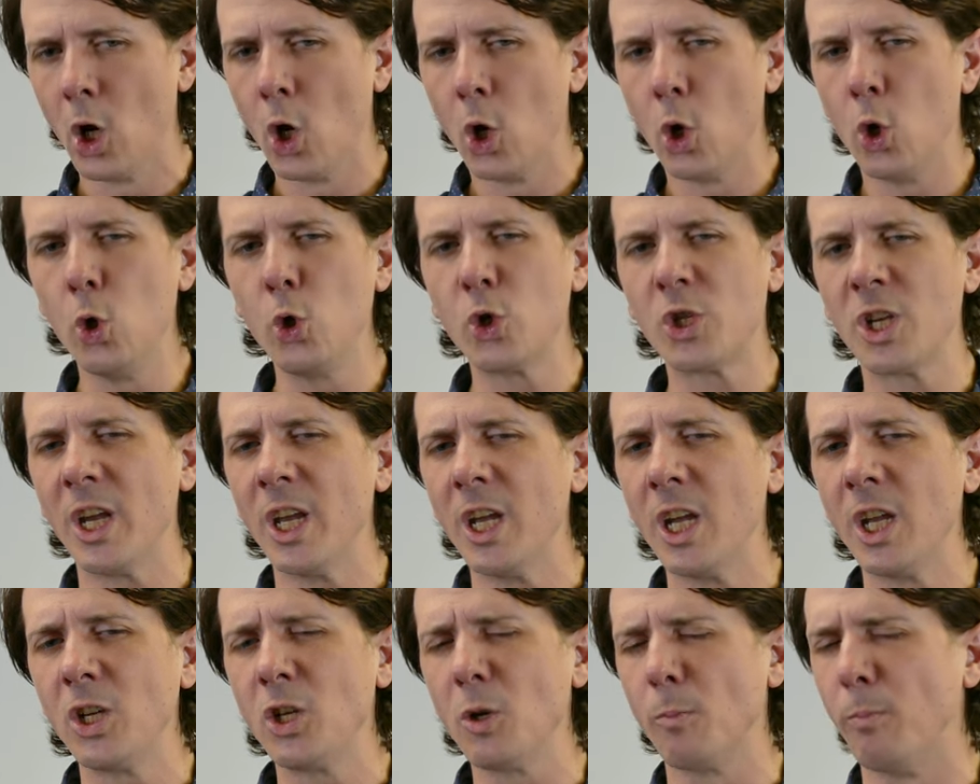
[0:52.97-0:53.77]
whose
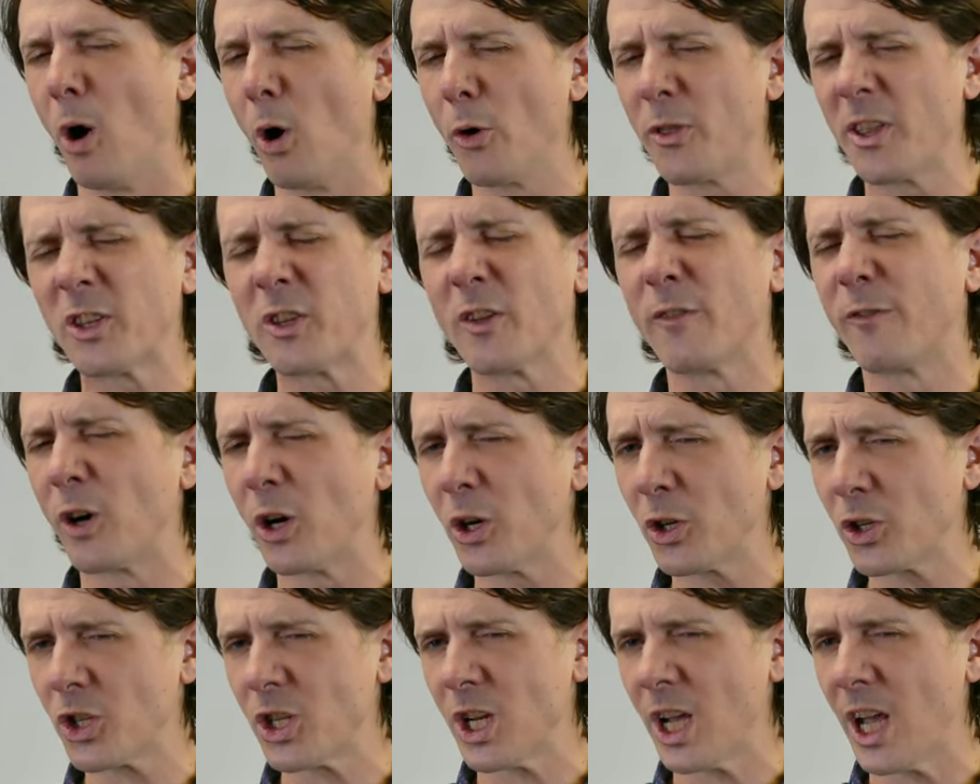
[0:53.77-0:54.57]
end both at the
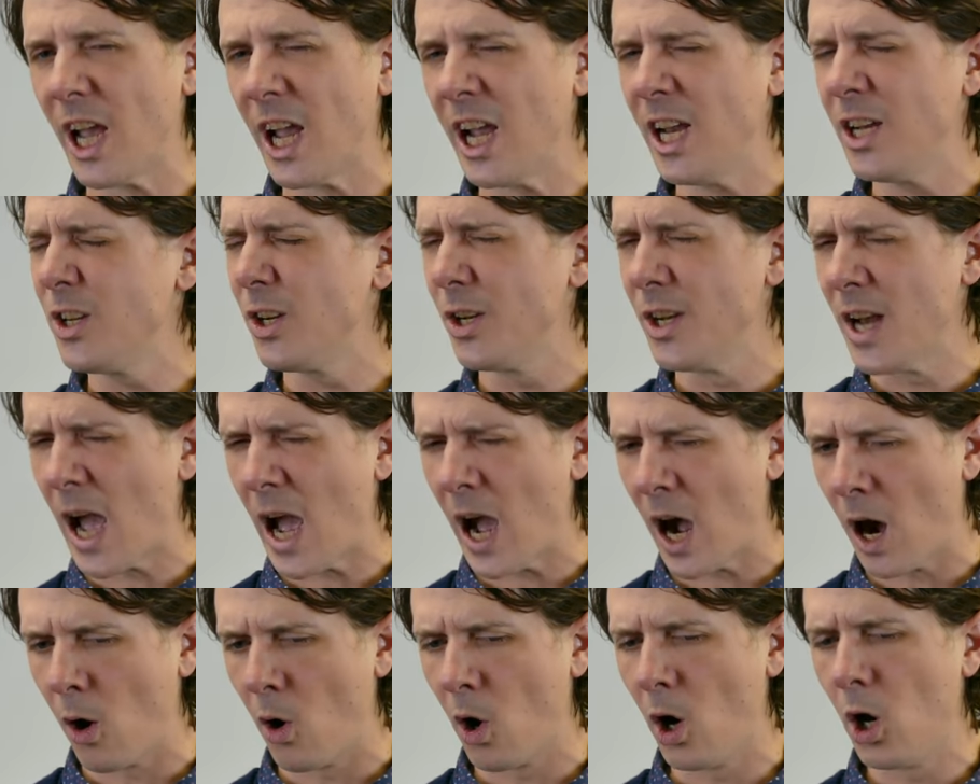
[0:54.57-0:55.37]
first and
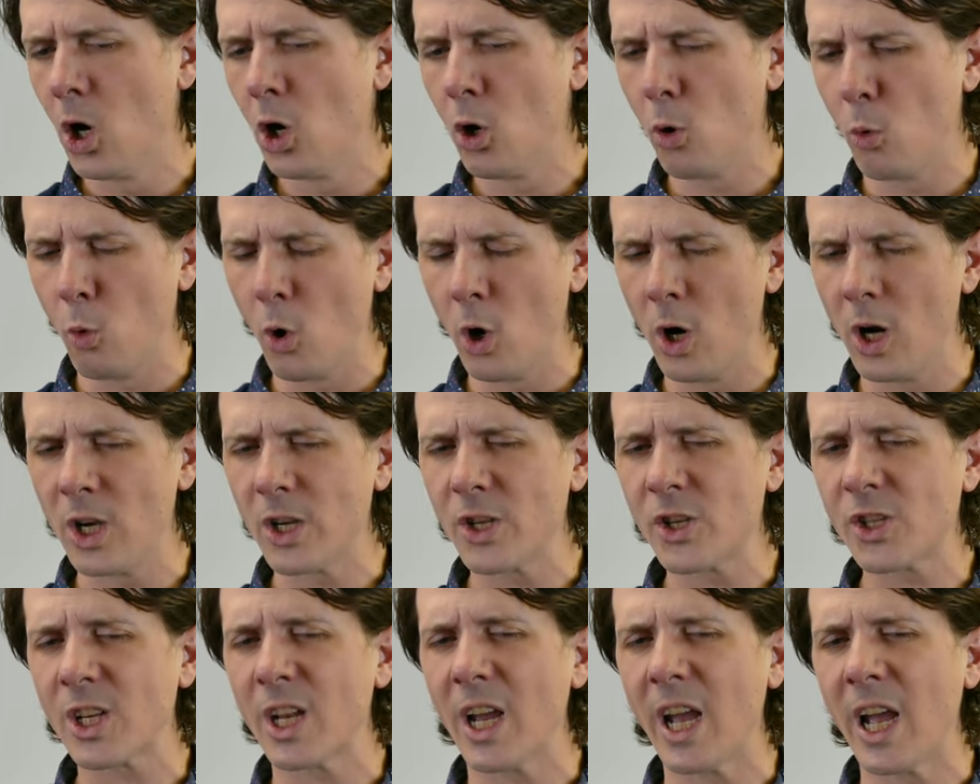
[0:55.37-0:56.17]
now
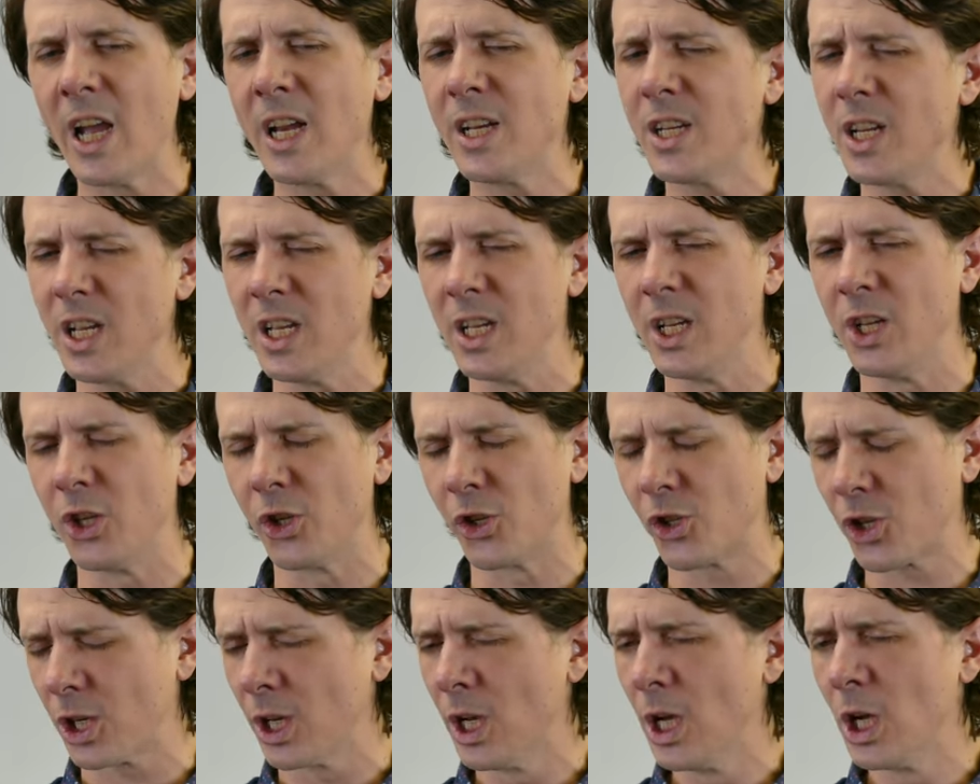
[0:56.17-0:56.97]
was and
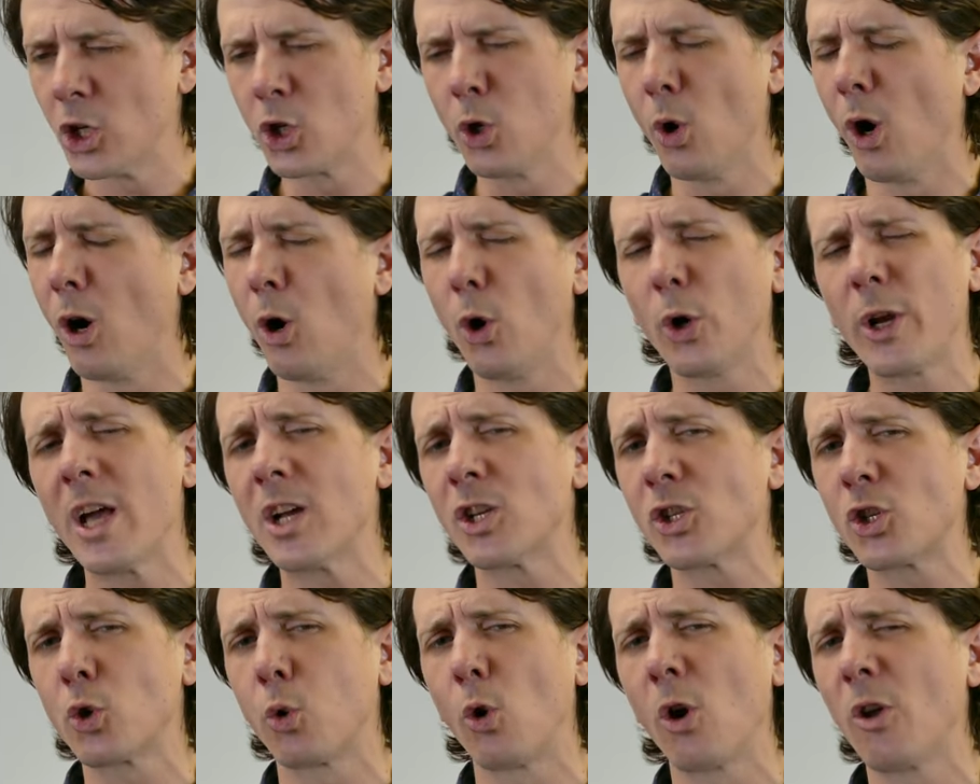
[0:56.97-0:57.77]
is to hold
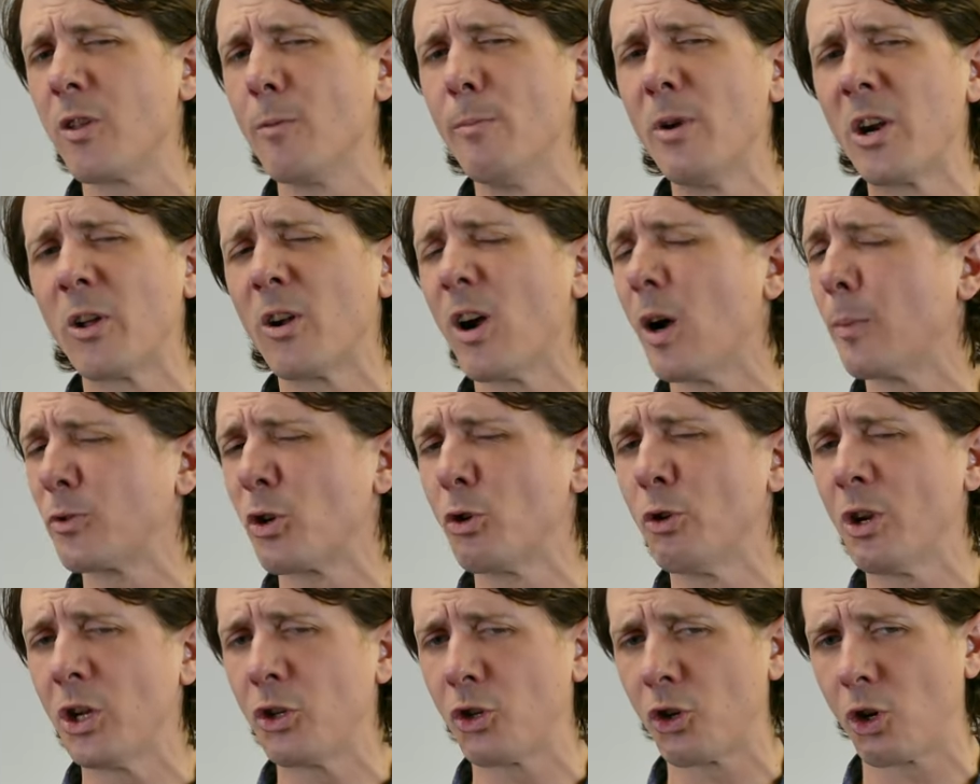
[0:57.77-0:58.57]
as 'twere the mirror up
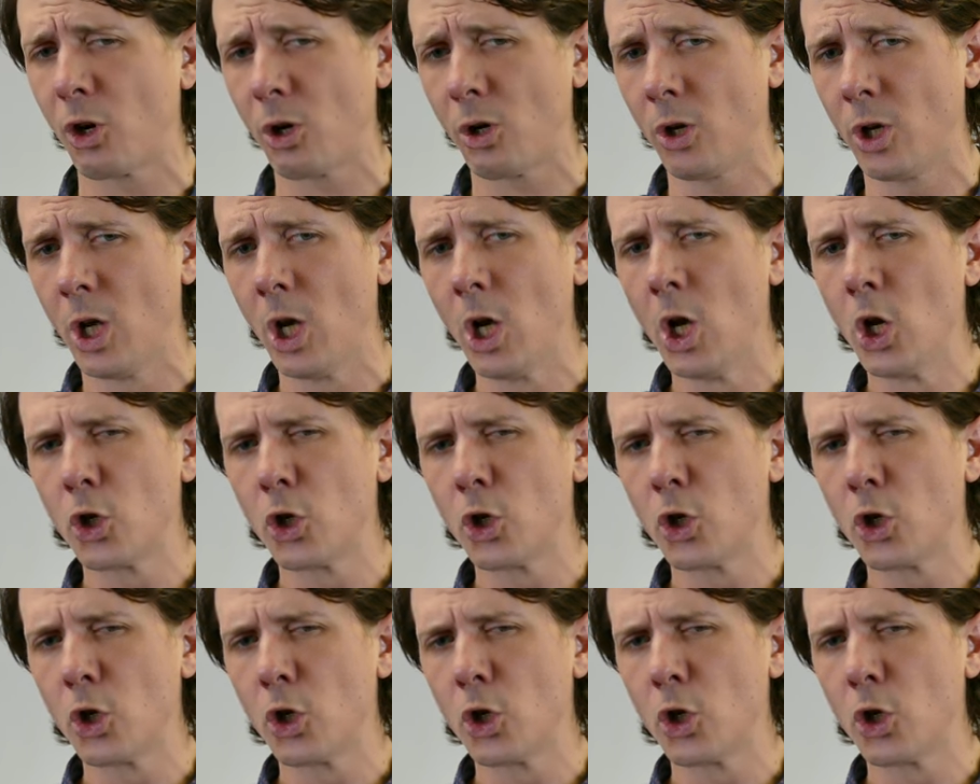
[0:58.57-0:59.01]
to nature,